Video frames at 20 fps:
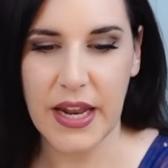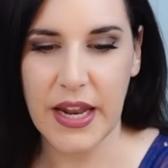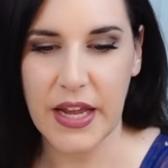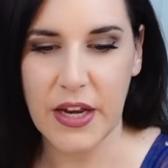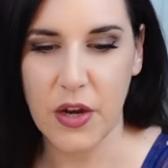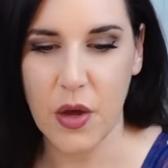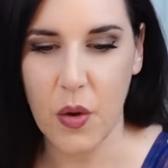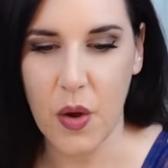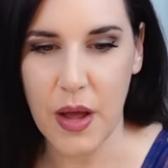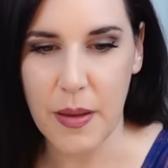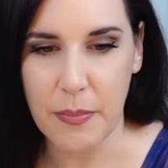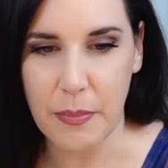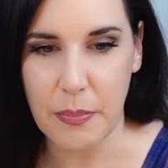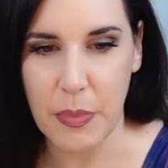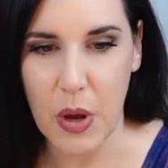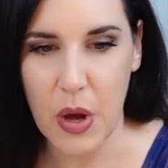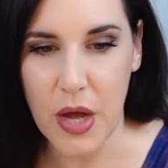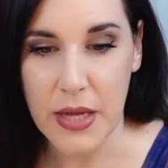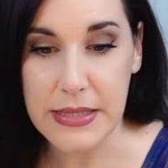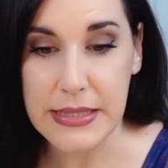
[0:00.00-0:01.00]
And I know I
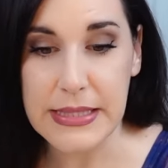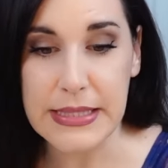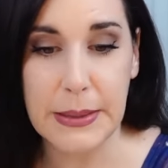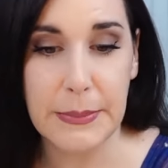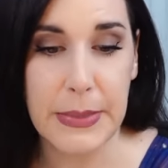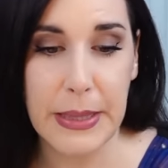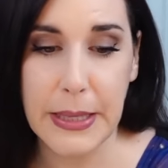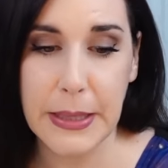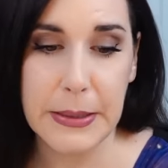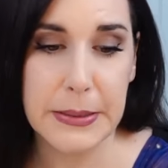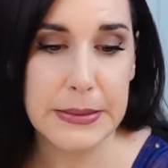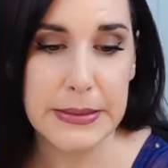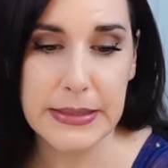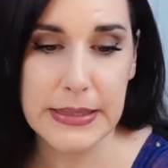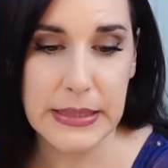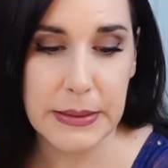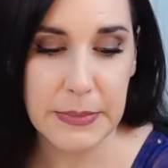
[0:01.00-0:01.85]
bought some of those, so